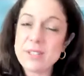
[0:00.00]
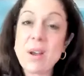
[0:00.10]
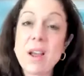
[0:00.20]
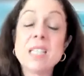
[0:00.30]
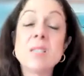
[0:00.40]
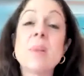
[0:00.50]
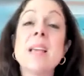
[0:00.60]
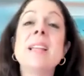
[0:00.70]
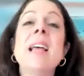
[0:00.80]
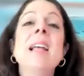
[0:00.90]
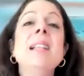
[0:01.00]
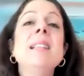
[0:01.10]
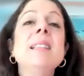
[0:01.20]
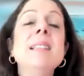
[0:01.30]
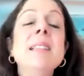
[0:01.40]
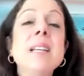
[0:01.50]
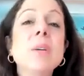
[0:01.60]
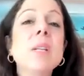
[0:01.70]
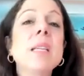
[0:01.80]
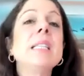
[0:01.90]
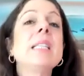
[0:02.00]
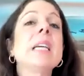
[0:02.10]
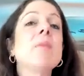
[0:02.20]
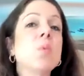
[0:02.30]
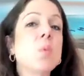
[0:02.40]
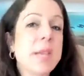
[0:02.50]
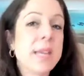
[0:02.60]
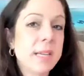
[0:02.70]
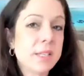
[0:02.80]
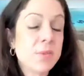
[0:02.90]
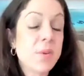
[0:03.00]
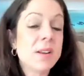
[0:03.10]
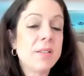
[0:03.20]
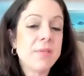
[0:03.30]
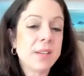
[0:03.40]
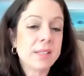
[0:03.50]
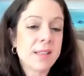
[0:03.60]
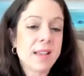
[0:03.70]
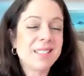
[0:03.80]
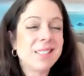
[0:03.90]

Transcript: So I spent literally several weeks trying to fix that.